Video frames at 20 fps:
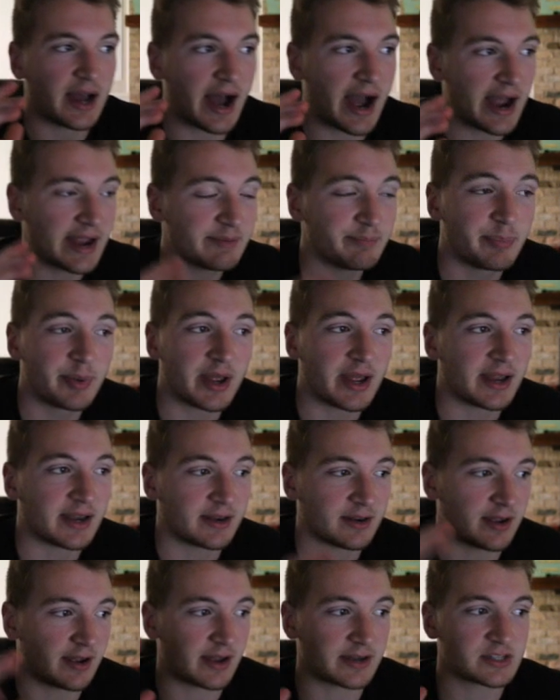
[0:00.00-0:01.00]
I,
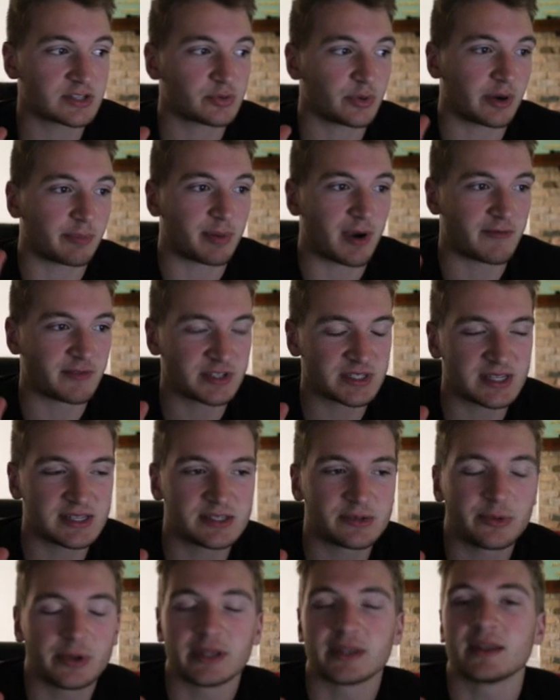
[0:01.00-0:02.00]
and I just want to preface
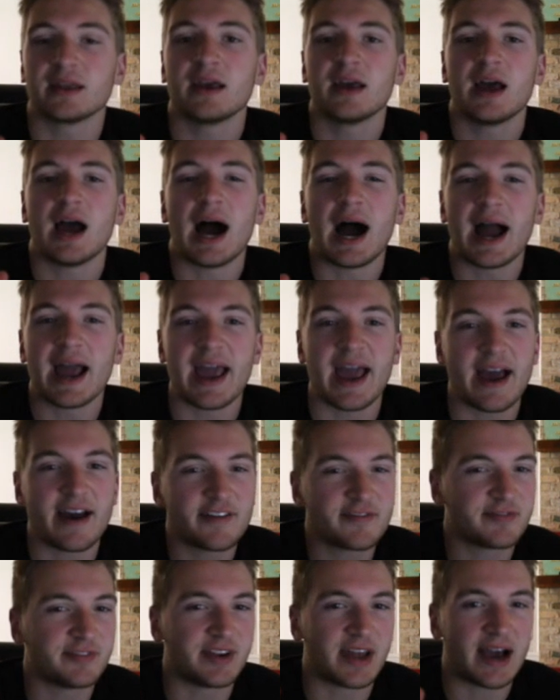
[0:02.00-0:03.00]
this with, I
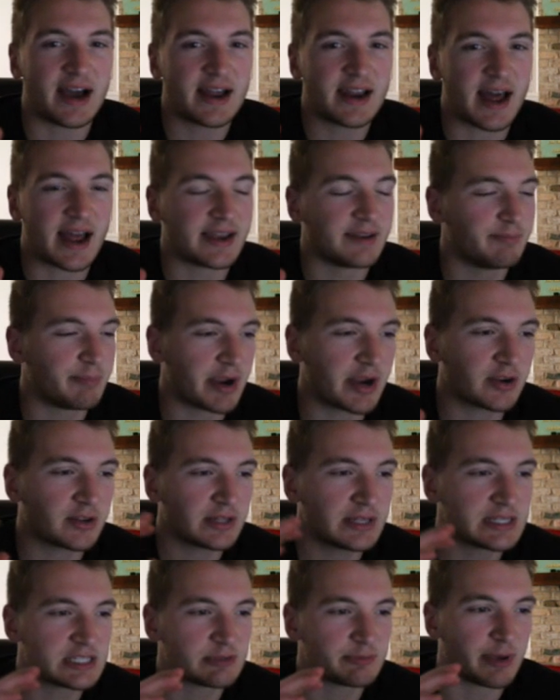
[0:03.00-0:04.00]
have not, I
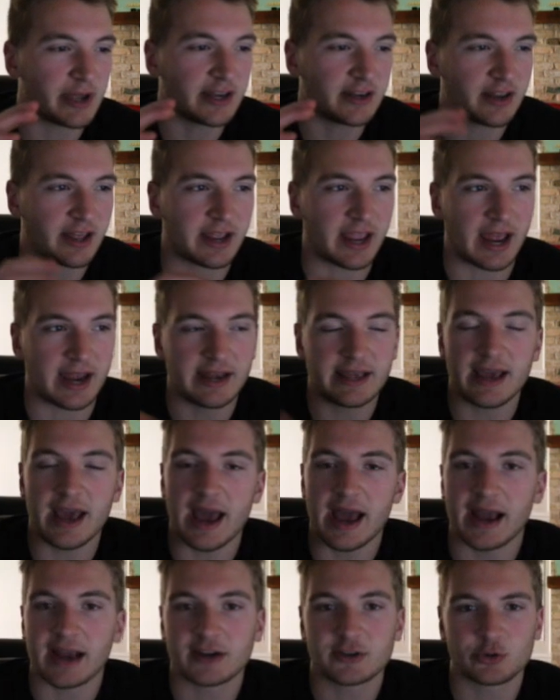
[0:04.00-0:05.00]
barely spent like any
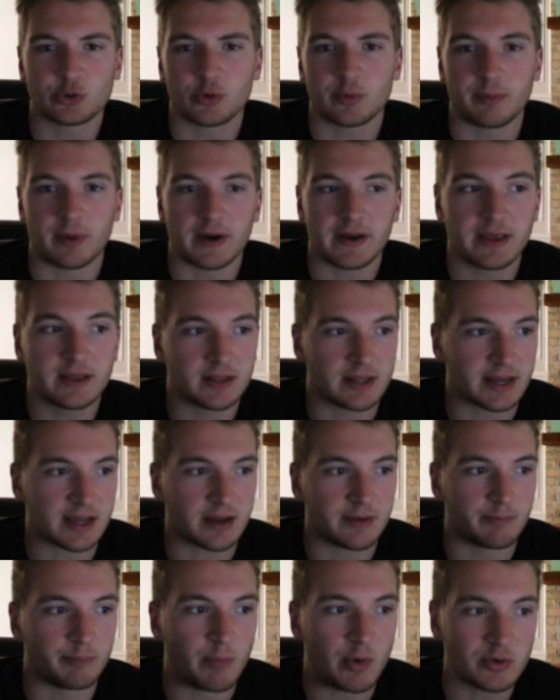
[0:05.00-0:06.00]
actual money.
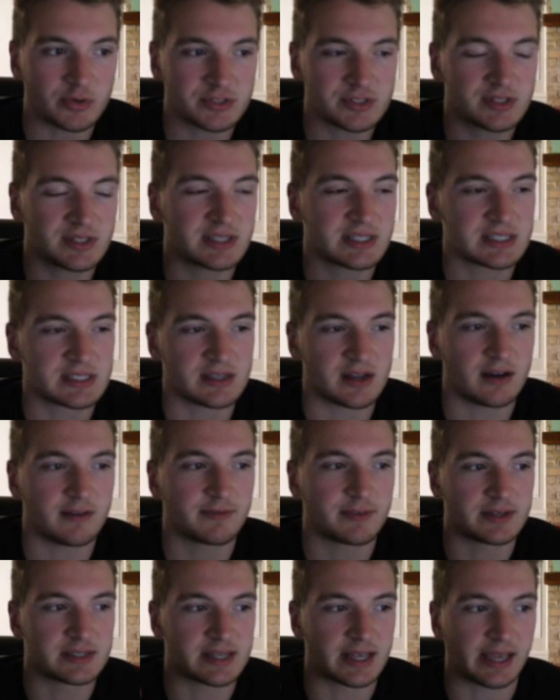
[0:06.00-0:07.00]
Like most of this
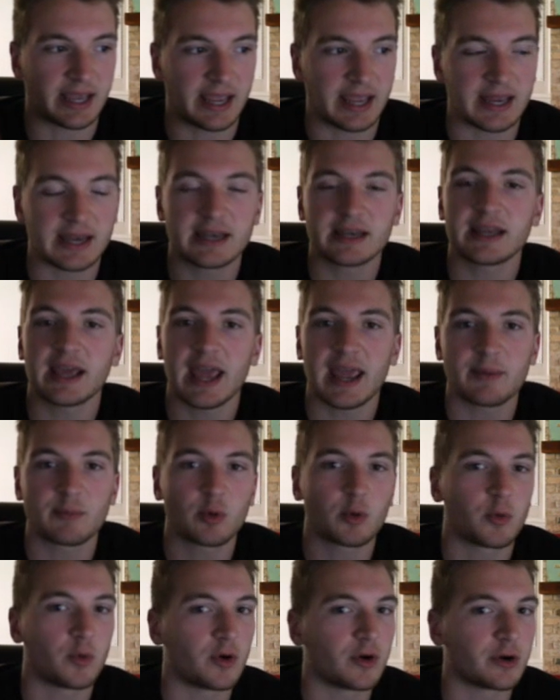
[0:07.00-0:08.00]
stuff is like
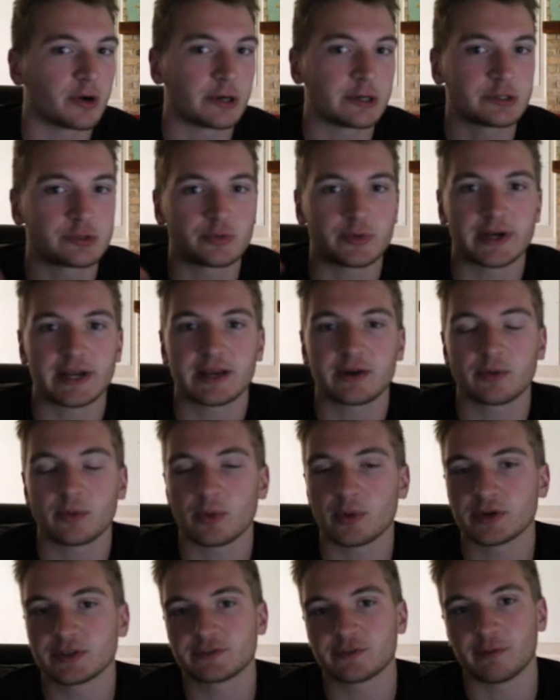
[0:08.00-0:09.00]
in-game rewards, winning
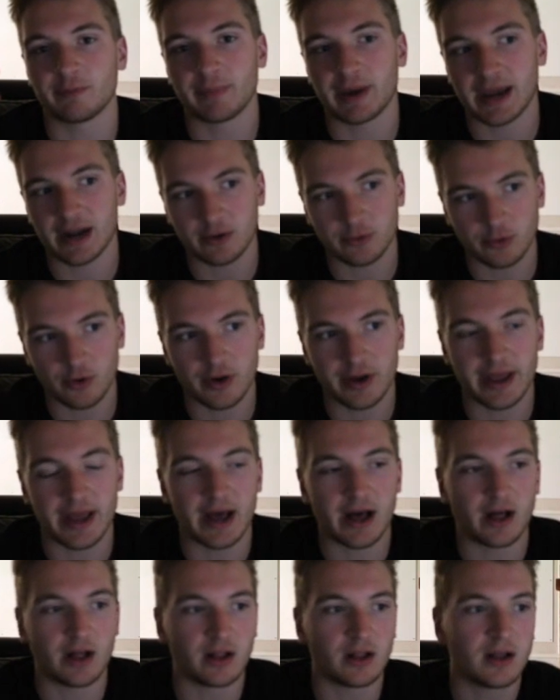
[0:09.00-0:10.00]
rewards from Battle
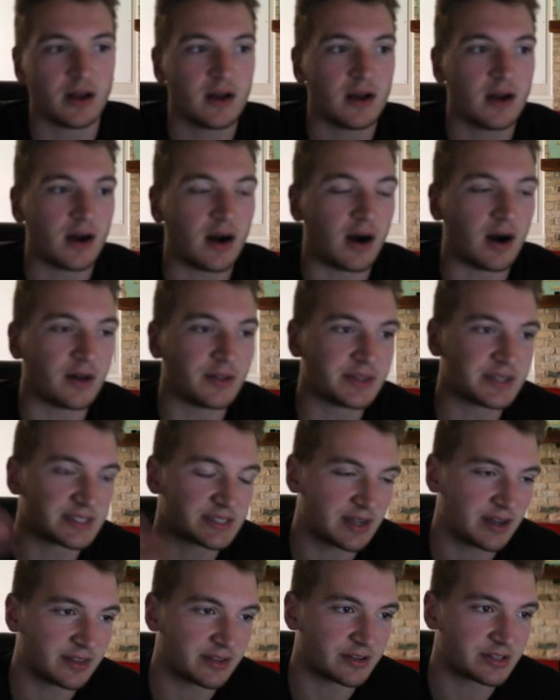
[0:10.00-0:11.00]
Royale, all
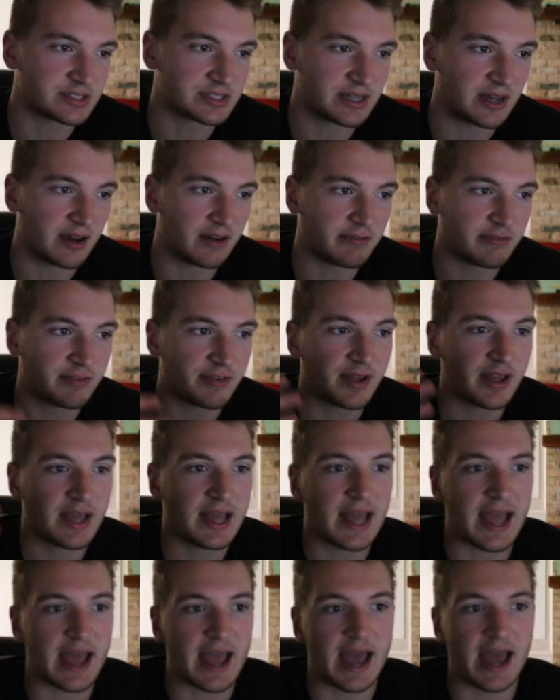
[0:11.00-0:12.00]
this other stuff.
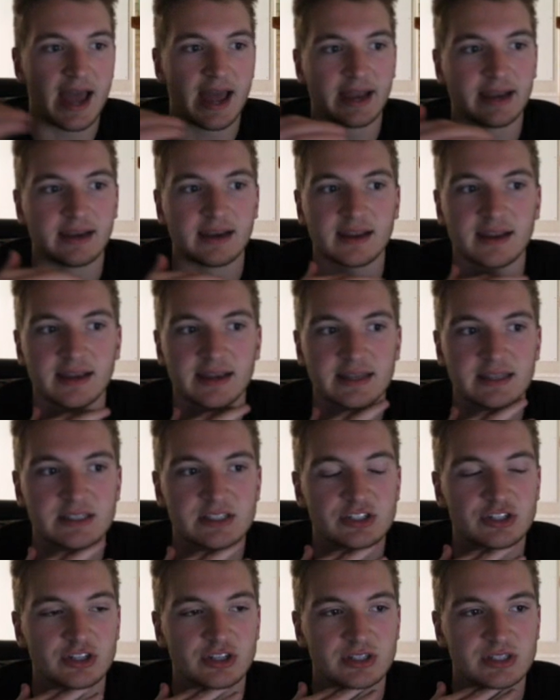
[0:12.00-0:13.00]
And
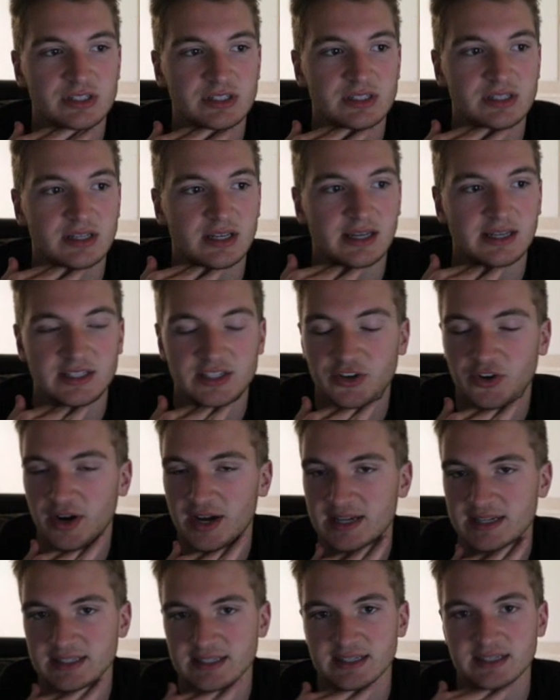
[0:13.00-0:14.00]
it's just, it's
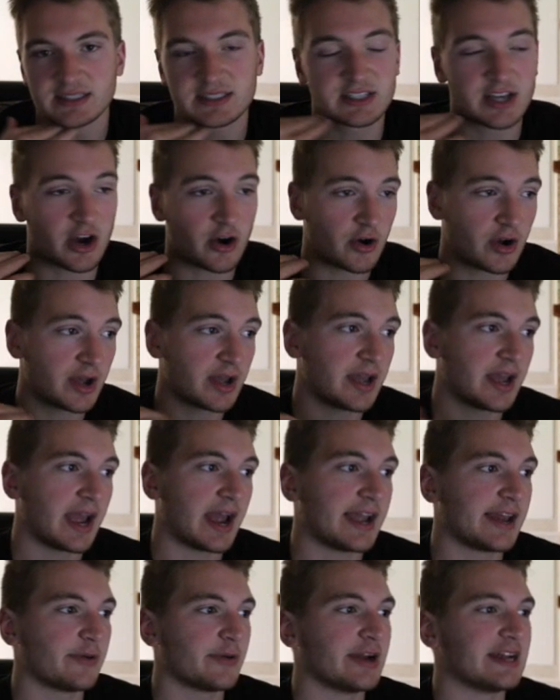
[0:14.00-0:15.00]
crazy. So
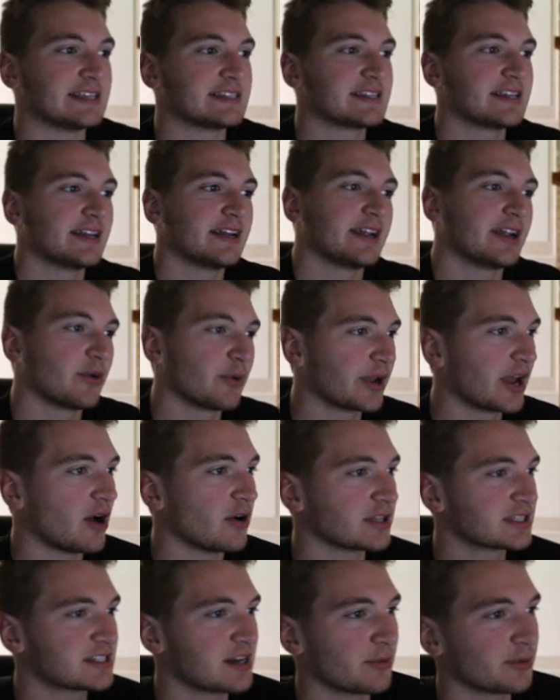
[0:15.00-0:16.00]
anyways, here we
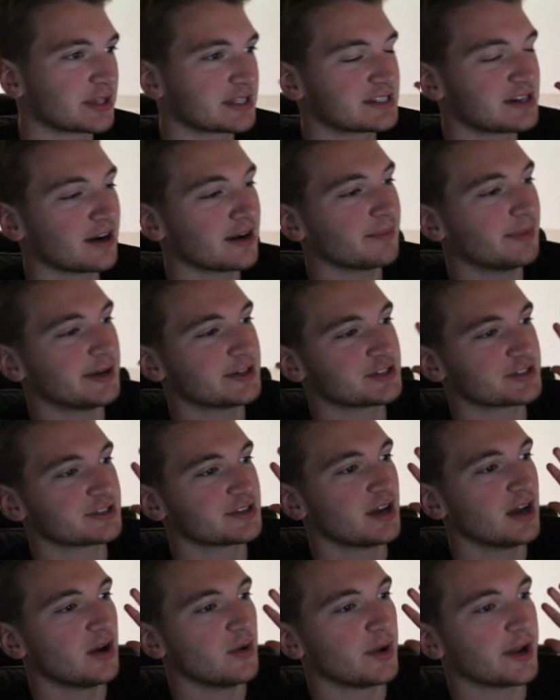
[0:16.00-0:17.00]
go. Let's start with the starting
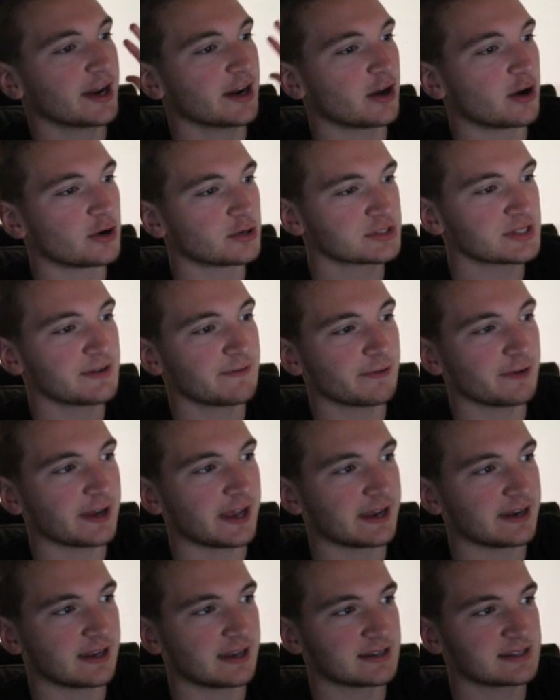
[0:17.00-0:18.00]
pitchers. We got Jose
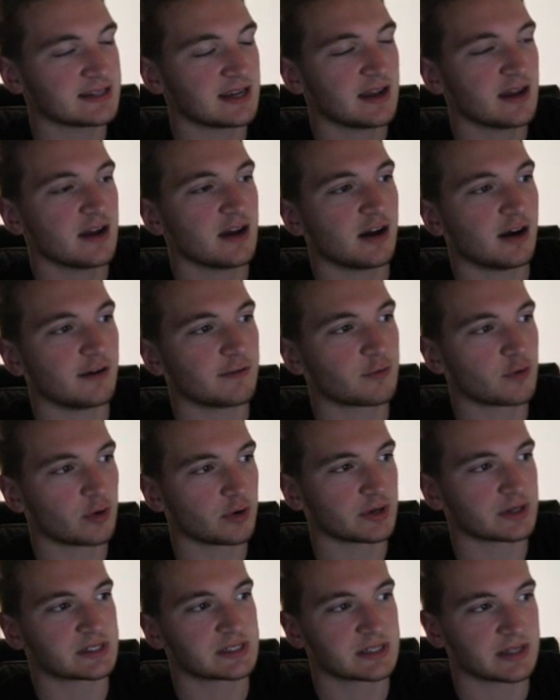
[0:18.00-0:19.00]
Fernandez, of
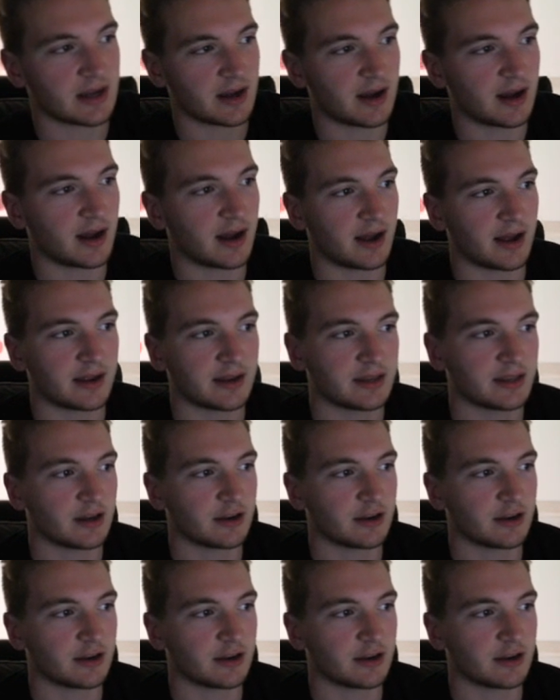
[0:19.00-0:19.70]
course, uh,